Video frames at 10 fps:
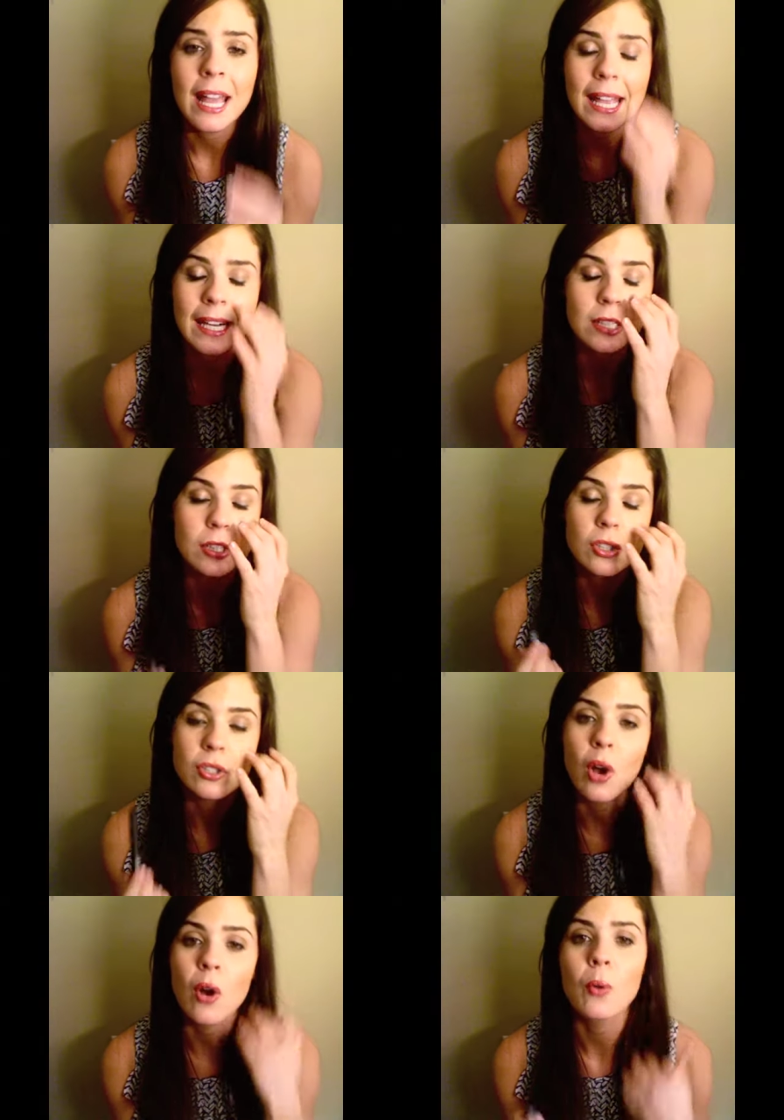And it's
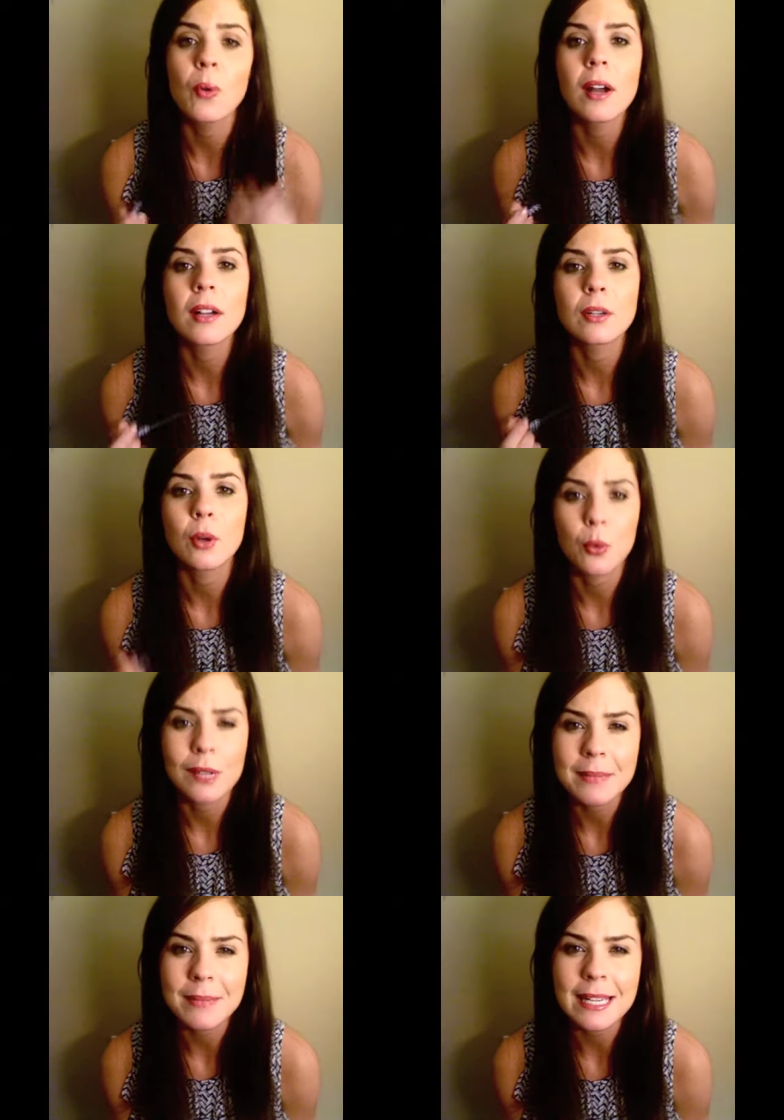so
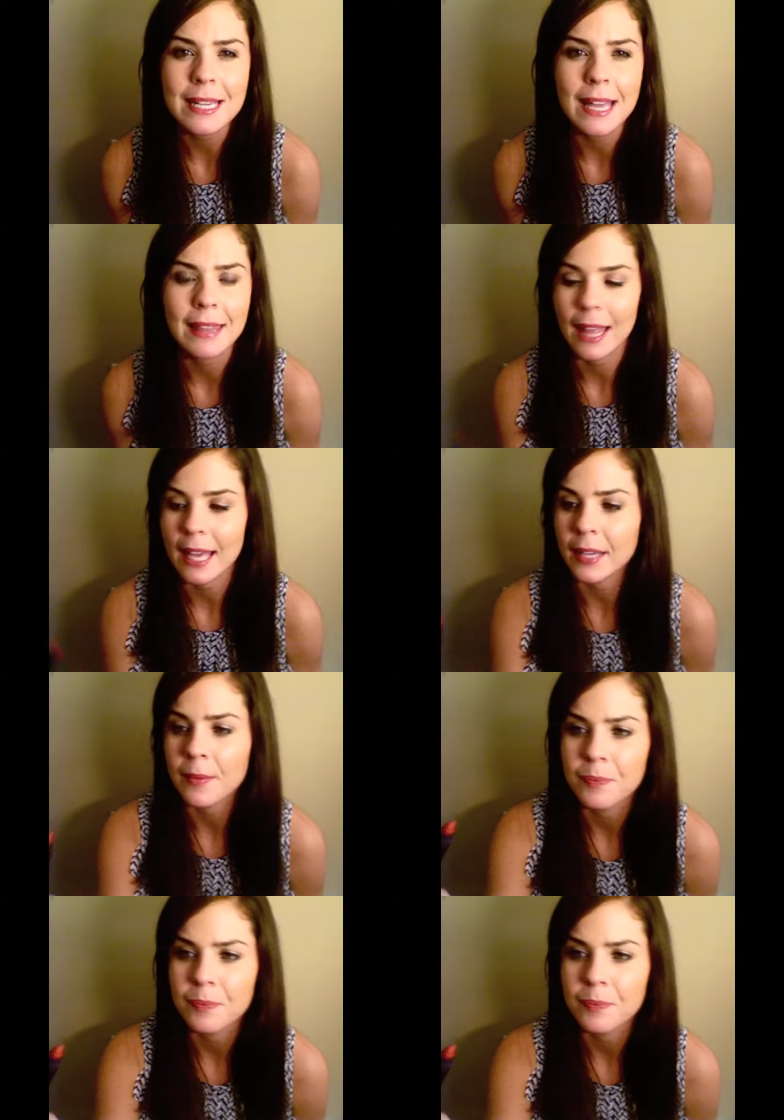creamy and like,